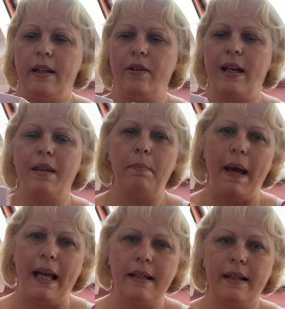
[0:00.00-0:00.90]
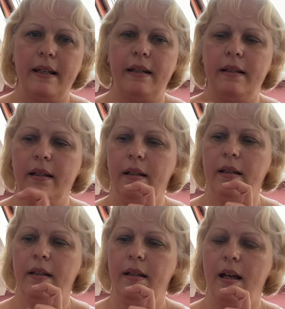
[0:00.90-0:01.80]
You get the pattern,
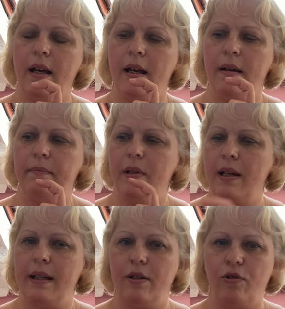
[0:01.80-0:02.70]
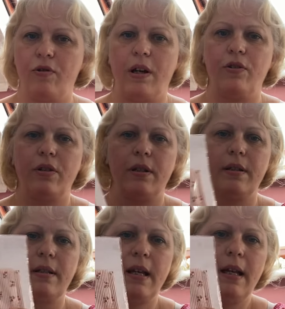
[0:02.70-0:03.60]
you get the
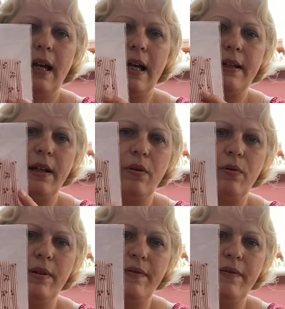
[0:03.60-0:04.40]
instructions and you get all the